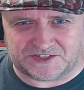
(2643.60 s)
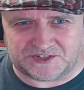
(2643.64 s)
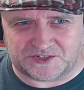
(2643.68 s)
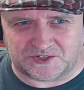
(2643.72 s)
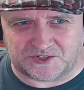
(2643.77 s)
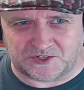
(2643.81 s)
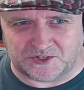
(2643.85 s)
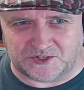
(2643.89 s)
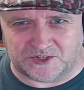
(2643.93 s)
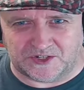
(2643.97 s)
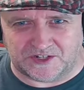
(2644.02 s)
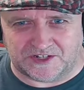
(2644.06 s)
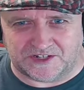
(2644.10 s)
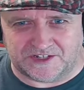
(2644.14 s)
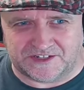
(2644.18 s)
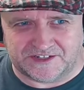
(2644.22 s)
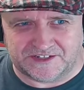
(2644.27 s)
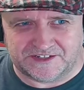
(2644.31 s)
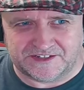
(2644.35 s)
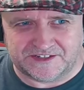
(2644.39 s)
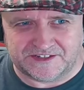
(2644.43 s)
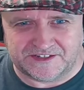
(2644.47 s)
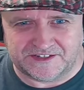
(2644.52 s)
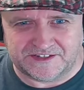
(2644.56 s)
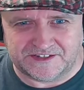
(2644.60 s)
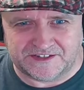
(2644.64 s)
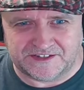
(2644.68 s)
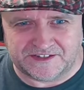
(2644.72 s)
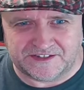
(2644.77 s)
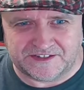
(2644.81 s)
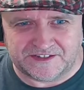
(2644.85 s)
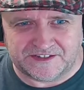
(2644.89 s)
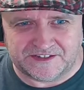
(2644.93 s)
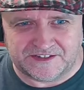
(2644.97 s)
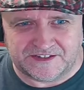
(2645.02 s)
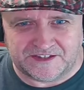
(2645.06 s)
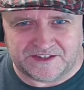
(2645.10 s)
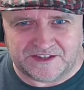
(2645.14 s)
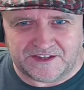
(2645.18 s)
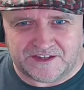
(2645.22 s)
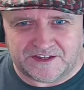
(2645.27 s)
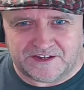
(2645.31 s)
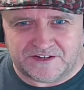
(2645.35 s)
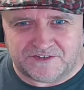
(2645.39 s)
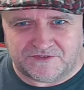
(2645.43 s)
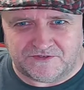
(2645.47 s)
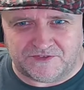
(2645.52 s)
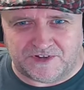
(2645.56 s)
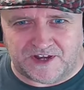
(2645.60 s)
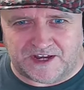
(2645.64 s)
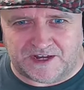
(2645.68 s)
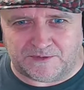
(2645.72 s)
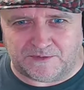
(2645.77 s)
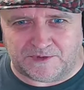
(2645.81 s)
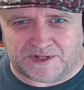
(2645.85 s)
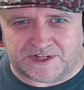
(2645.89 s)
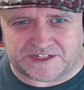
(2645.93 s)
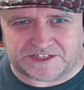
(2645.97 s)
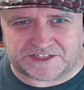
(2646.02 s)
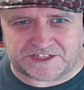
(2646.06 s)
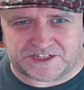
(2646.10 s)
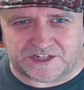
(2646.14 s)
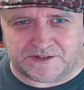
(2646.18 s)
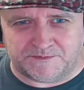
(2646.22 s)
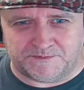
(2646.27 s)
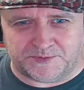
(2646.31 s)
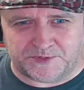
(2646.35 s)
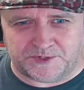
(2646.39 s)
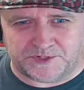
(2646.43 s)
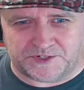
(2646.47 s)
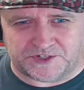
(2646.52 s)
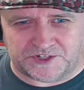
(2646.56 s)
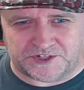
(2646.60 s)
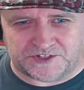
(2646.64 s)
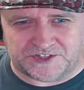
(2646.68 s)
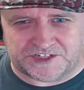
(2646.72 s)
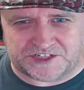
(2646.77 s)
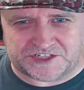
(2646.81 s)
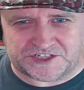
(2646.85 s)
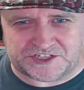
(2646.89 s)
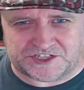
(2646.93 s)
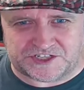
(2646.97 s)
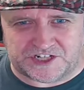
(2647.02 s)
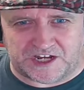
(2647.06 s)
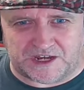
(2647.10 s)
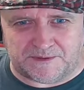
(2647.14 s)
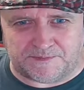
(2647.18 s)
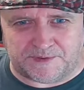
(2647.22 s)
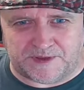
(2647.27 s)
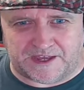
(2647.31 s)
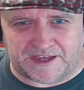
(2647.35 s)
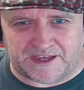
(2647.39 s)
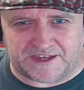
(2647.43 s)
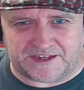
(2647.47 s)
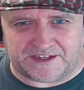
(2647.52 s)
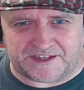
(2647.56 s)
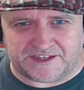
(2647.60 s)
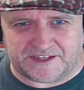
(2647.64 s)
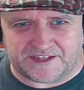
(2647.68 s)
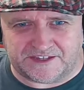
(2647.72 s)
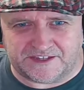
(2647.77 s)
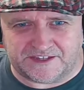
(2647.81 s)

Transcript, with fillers: Cool. Right, well, let's go and put on this jetpack.